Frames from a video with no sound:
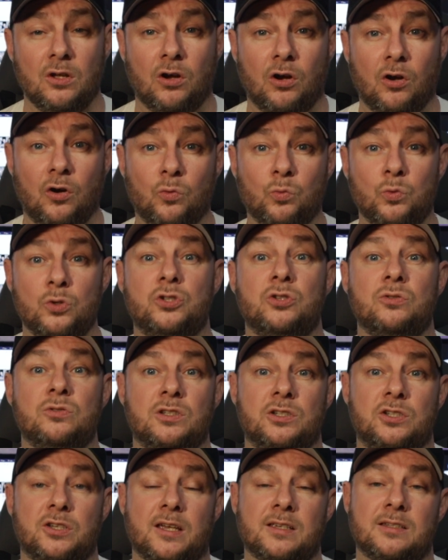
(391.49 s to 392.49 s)
Or would you
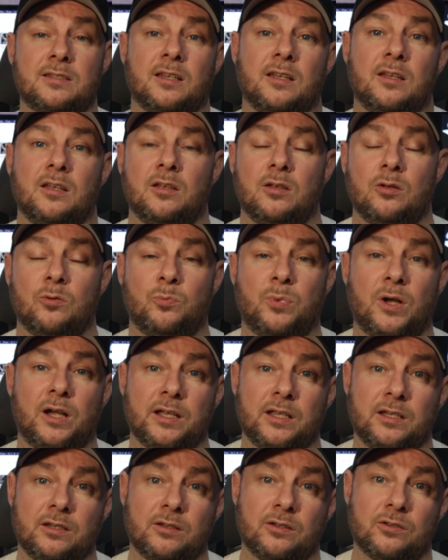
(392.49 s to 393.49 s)
suggest
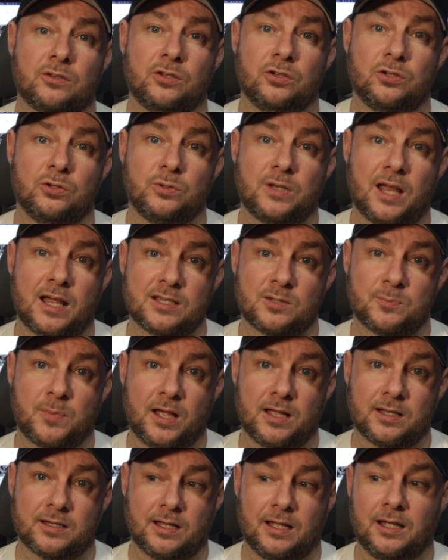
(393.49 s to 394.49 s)
buying the new dice pack?